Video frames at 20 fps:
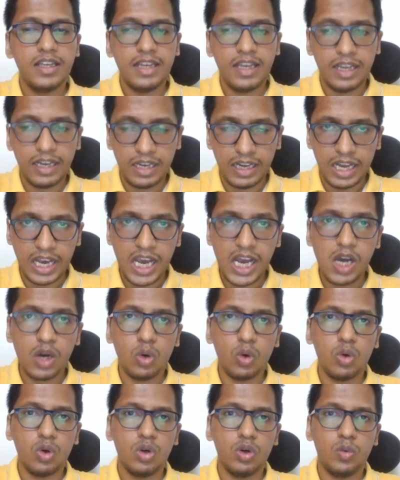
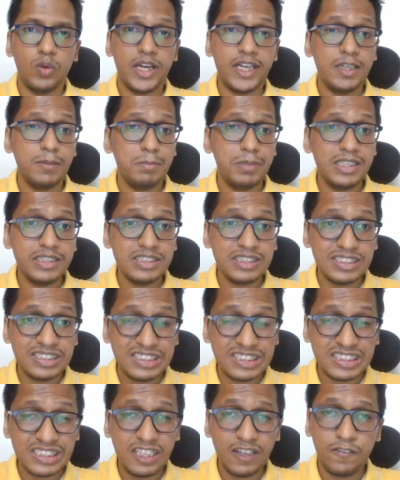Now white plays
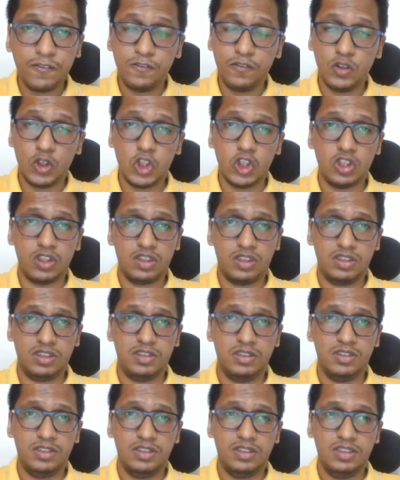g4.
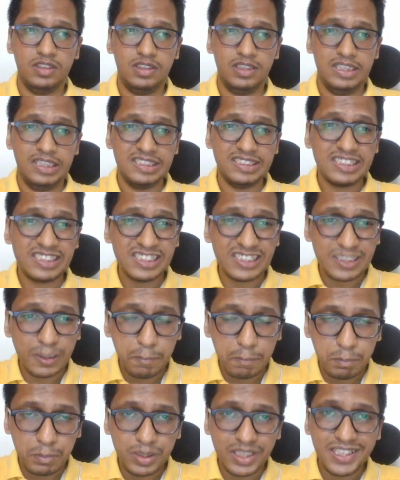This is a
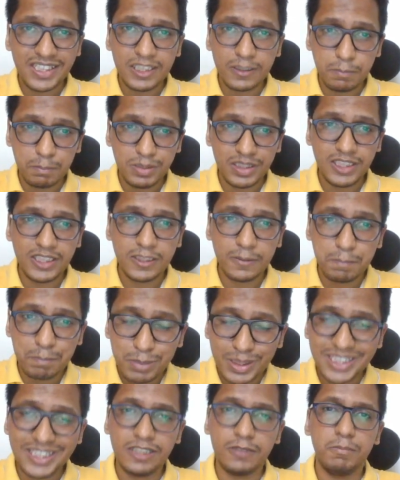big
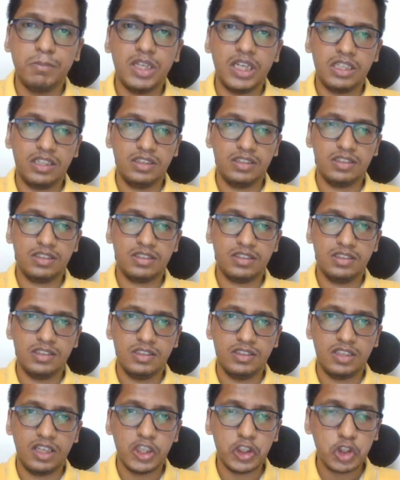blunder,
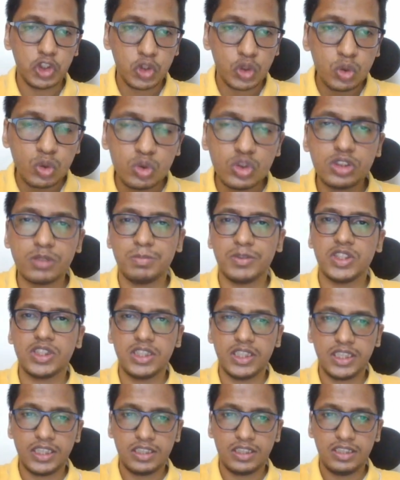a huge
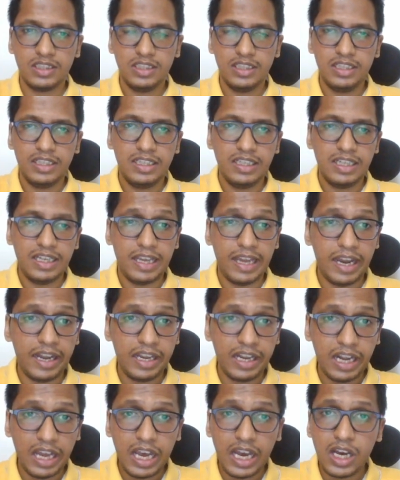mistake.
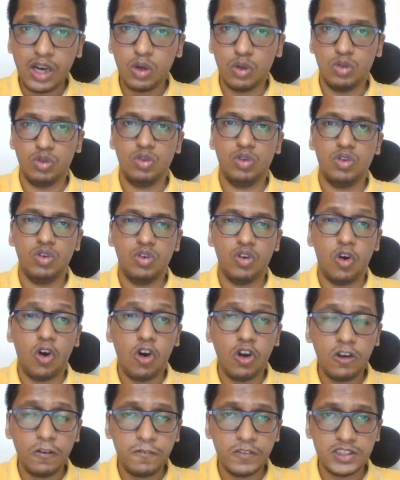And now
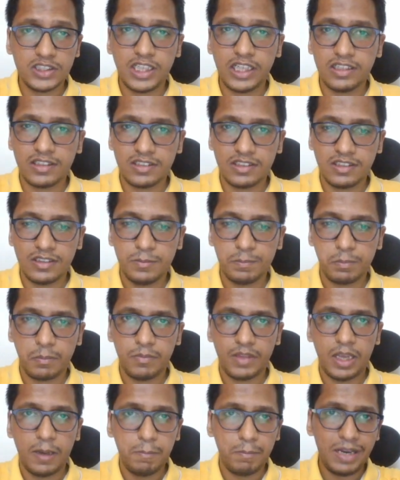all of a sudden
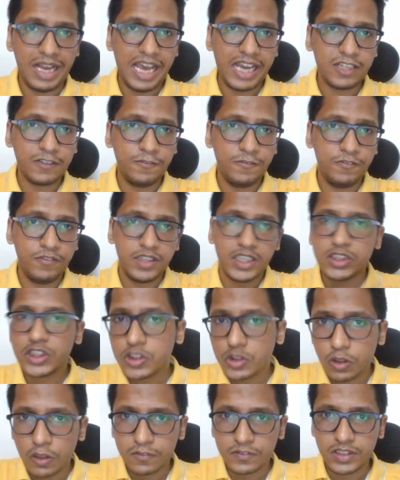black
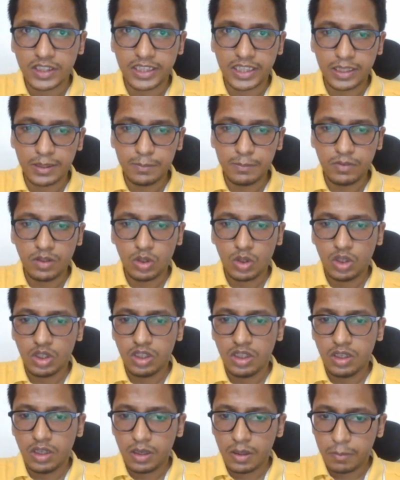finishes off the game
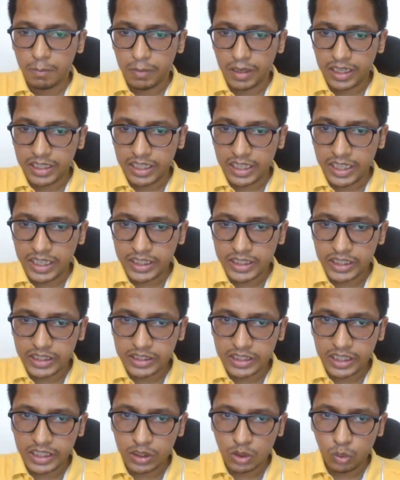by taking
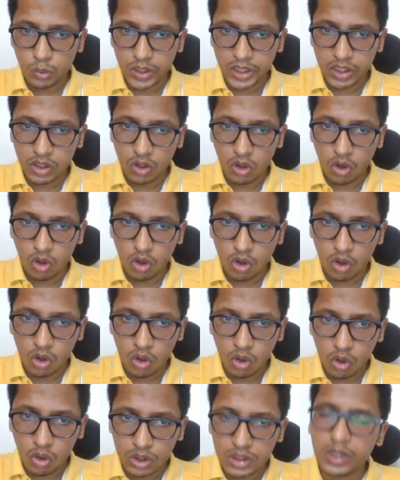their queen
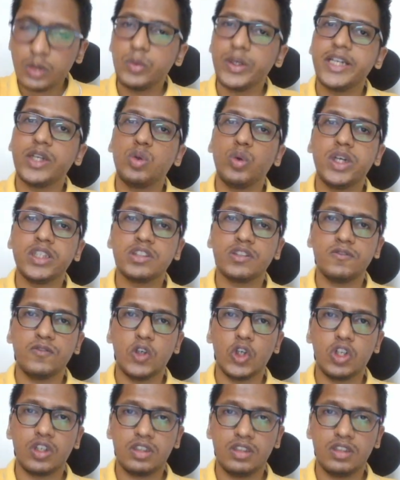all the way to h4,